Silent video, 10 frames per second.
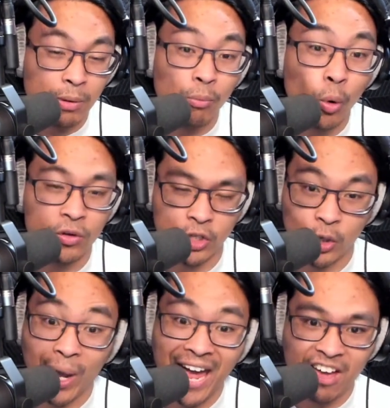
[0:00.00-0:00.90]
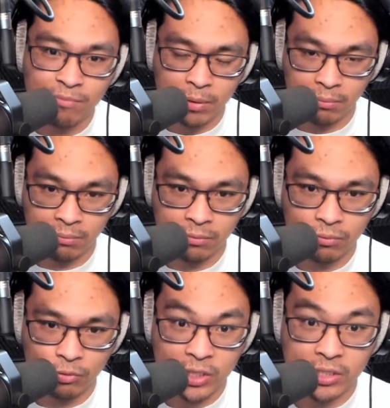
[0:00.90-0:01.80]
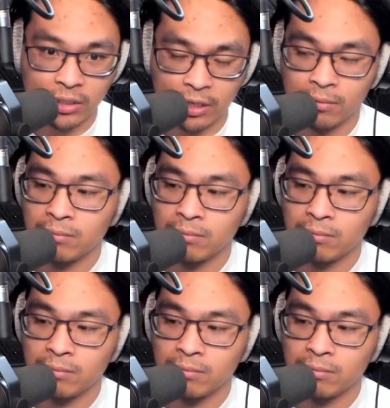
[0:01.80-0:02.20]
more than you have been recently.